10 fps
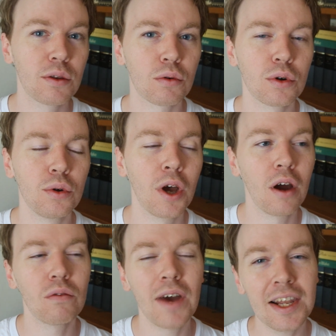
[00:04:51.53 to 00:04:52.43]
through
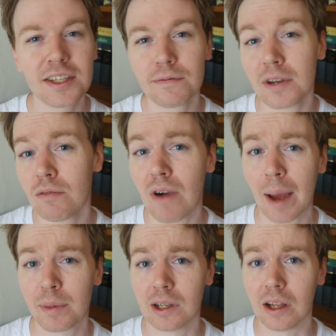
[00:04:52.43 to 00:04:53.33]
relatively
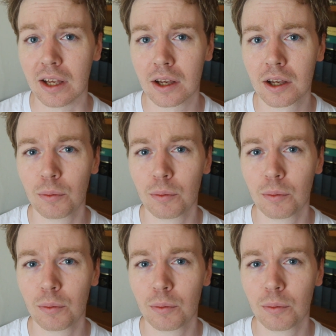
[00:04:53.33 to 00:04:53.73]
rapidly